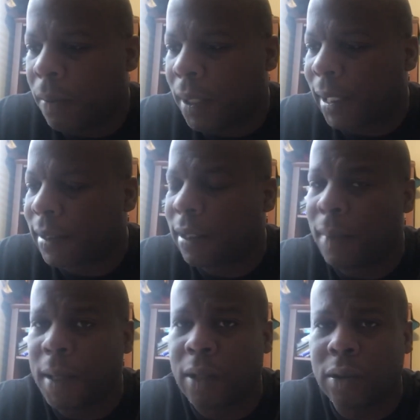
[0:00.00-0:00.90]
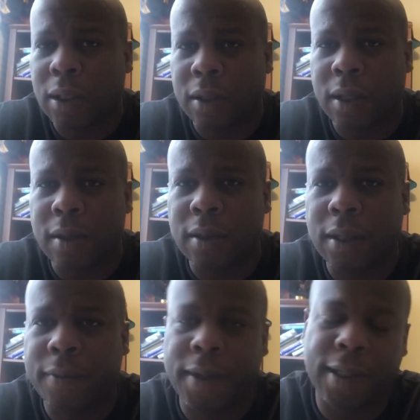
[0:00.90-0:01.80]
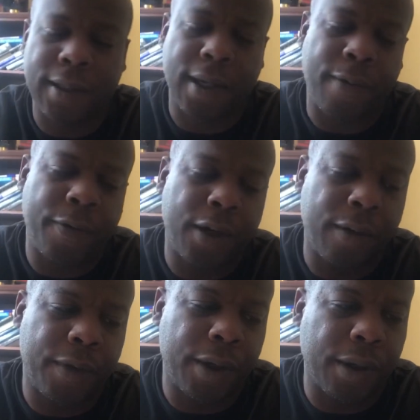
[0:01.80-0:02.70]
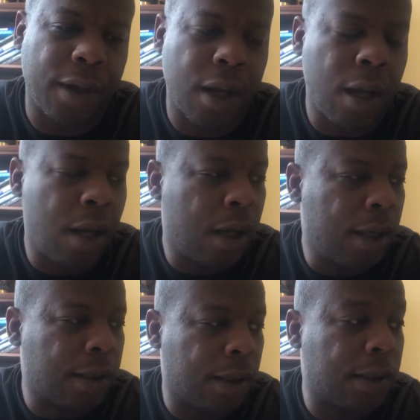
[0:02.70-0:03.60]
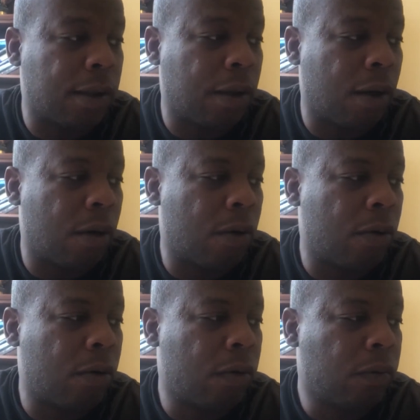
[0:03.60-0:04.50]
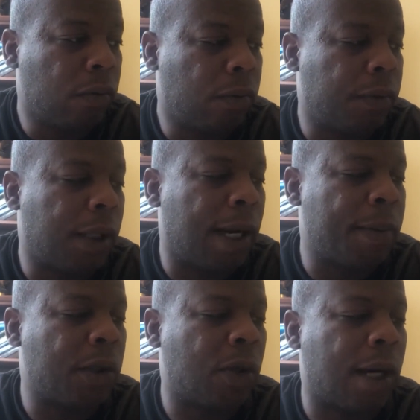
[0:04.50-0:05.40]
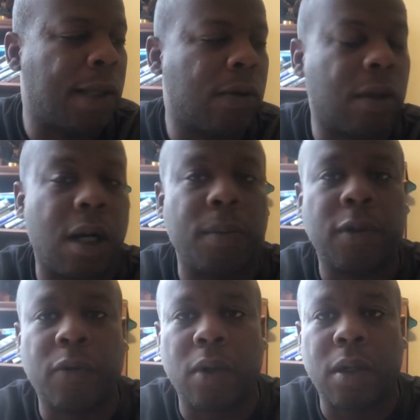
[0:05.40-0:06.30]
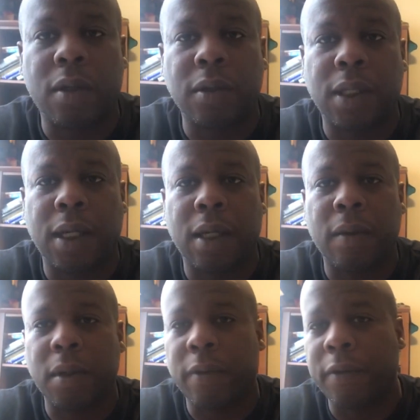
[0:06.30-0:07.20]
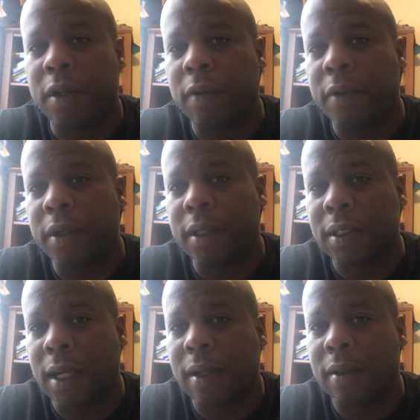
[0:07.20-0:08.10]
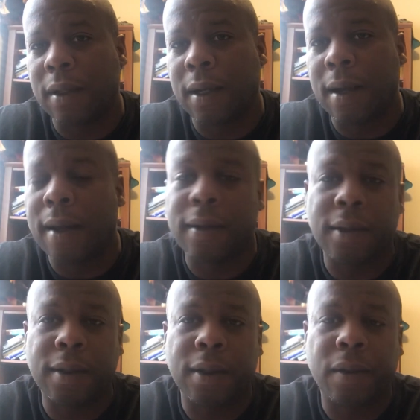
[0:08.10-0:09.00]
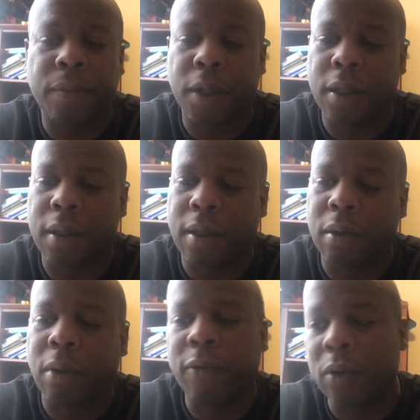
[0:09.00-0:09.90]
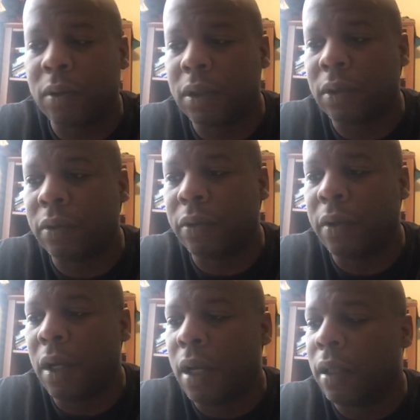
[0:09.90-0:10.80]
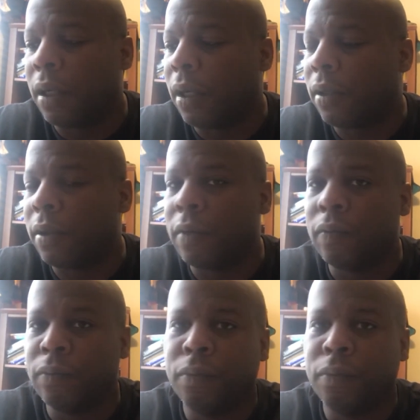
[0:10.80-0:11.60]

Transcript: But like I said, I'm not gonna talk y'all deaf. Like I said, I'm very, very, it's it's a goal that I've been trying to accomplish for a long time, and I'm very, very excited that I got it done, and I look forward to the other